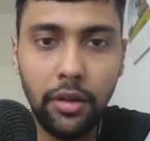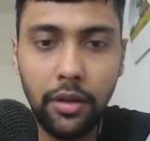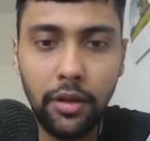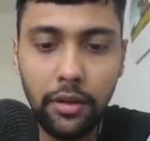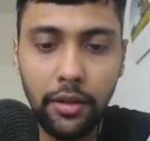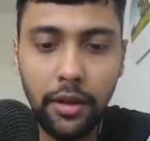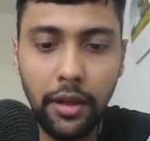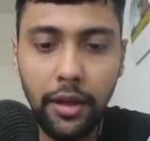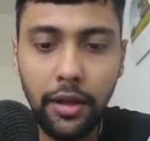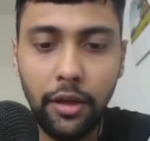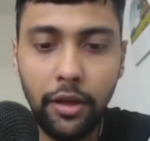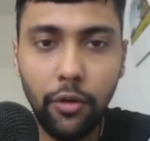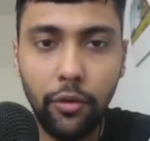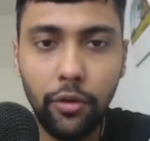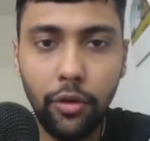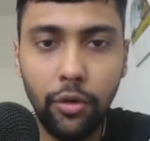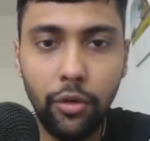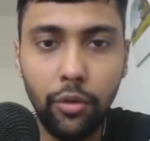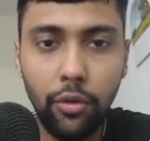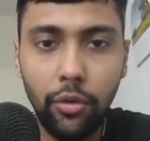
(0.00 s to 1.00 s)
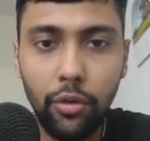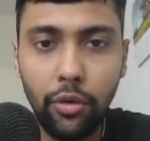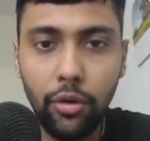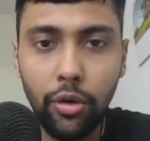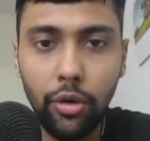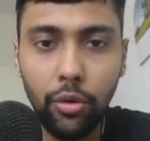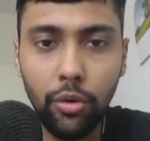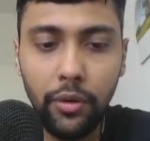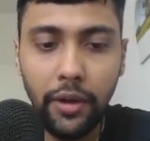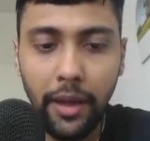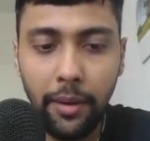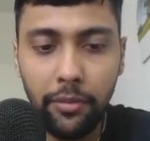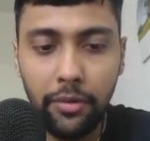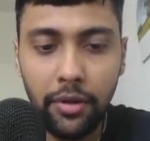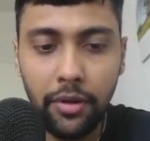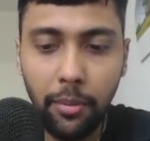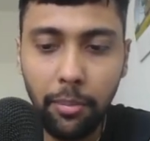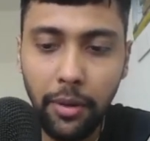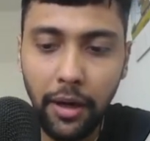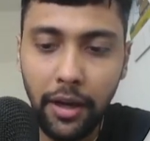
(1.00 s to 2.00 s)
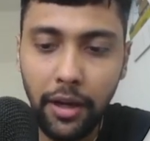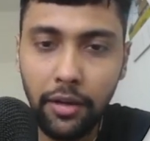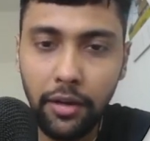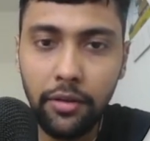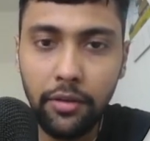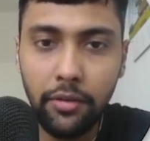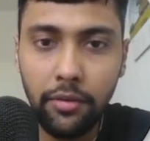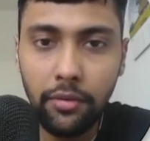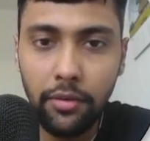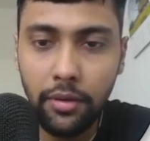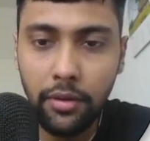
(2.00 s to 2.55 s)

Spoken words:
then you have to do two times the price.